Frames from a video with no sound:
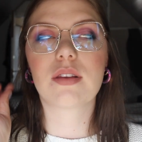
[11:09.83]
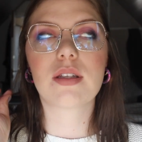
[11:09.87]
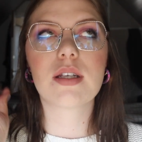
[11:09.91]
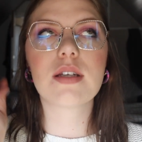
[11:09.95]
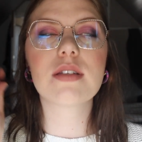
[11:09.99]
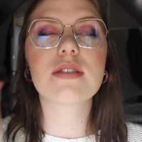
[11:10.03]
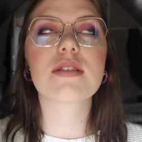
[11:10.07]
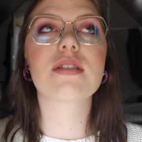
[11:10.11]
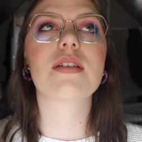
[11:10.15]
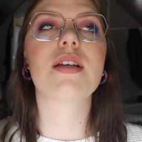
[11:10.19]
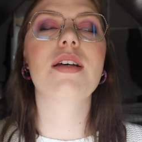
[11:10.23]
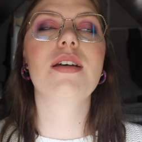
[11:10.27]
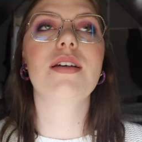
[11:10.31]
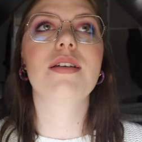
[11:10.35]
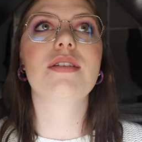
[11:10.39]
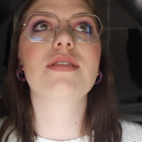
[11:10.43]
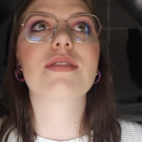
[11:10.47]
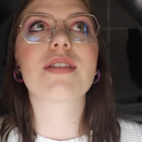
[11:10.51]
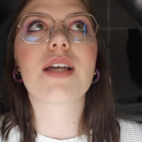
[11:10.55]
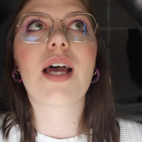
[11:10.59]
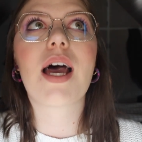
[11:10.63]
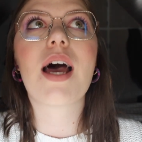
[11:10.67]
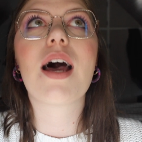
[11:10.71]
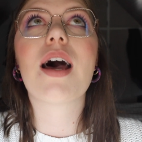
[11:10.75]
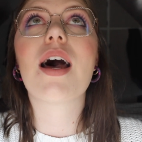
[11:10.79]
This
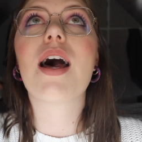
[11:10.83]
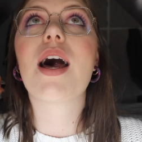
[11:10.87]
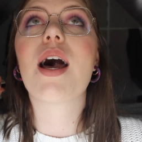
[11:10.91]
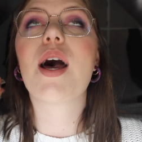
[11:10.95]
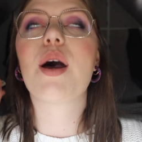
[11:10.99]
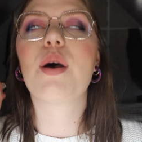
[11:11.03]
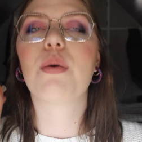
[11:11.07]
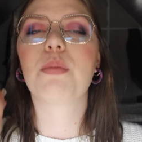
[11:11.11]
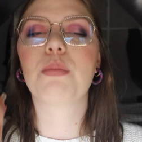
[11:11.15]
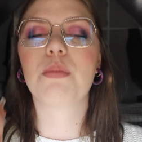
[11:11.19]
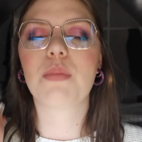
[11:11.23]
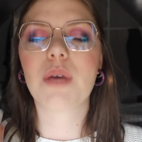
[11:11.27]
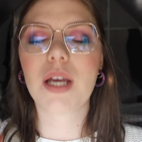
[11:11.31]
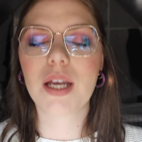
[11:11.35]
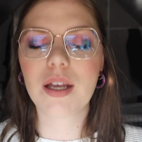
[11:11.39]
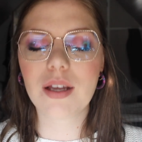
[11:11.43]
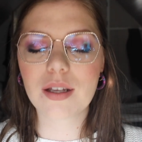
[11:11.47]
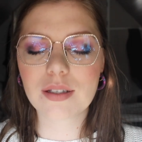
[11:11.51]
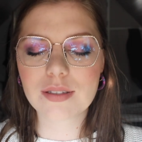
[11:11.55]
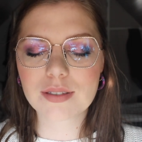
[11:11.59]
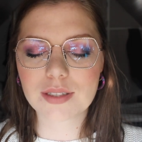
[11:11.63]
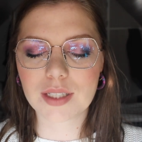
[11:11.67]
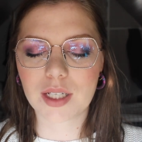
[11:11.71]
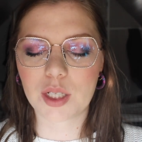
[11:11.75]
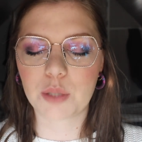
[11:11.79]
is
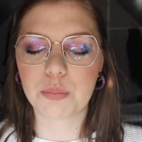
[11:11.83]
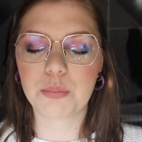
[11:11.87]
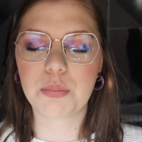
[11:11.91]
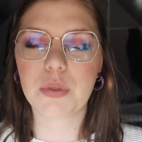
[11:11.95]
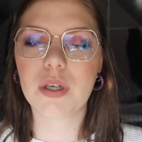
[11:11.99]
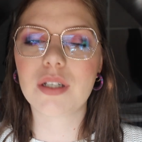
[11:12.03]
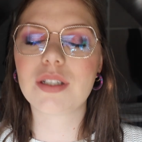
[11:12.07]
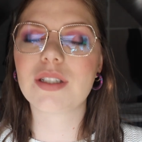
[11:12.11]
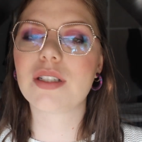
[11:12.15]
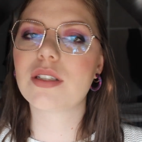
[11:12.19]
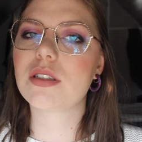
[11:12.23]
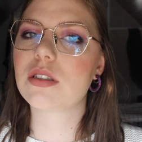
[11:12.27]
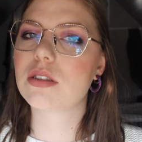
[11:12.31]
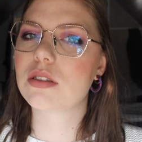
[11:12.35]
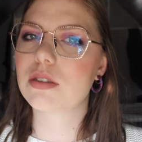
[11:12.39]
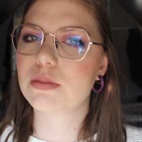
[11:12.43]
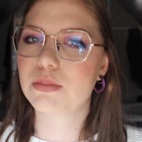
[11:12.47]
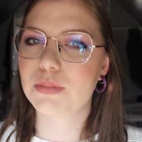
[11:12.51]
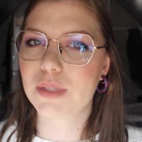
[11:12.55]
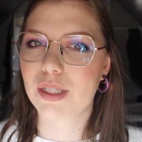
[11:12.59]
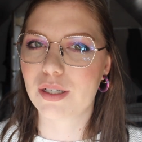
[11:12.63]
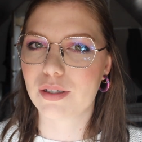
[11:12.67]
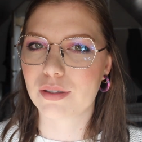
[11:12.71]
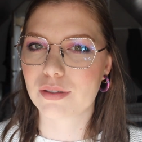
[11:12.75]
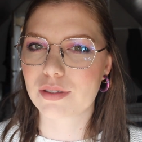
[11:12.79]
amazing, but it
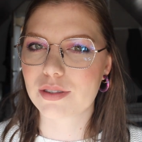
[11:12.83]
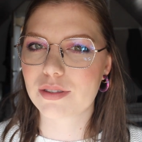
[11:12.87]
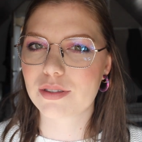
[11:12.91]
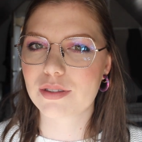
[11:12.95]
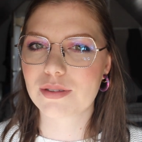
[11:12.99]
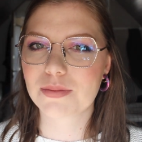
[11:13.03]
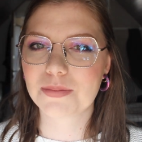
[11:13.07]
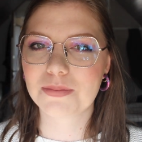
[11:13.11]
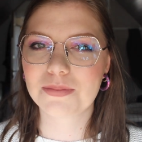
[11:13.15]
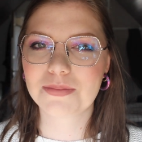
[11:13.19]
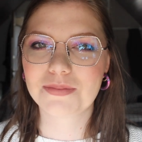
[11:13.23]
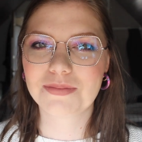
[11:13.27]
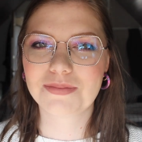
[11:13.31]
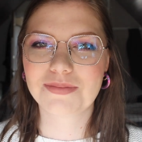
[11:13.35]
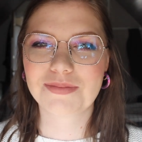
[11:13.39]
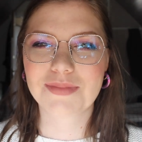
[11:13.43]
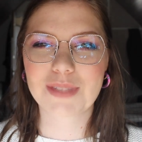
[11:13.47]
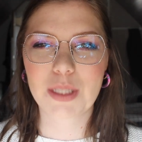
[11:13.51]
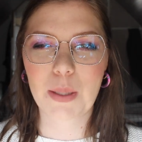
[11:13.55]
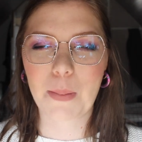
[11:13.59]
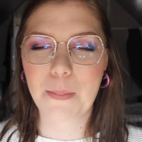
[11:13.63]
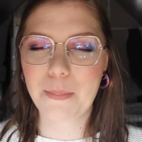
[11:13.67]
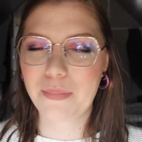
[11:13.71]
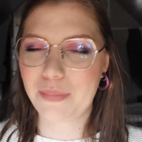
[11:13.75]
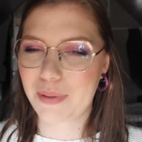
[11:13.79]
smells
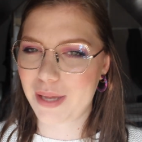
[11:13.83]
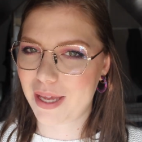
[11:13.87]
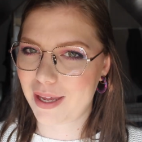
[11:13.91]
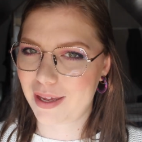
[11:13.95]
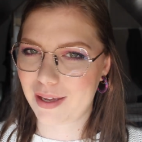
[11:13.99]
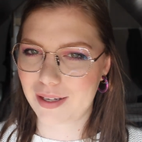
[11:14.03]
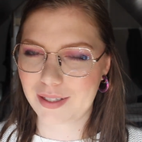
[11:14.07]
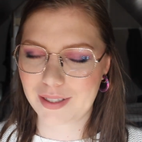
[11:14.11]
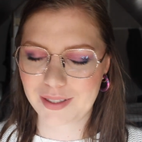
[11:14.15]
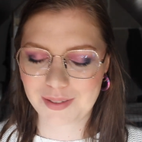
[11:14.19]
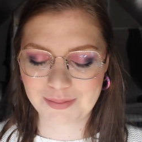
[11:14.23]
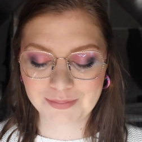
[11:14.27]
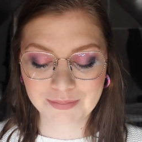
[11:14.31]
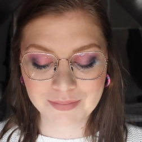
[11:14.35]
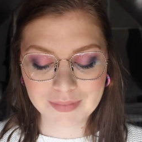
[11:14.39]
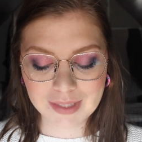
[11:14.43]
bad.